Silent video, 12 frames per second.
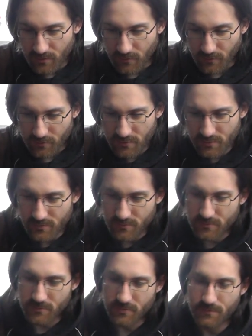
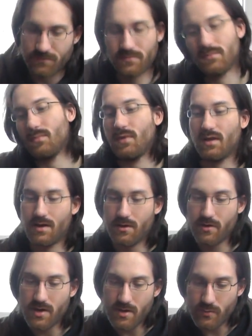Oh, now here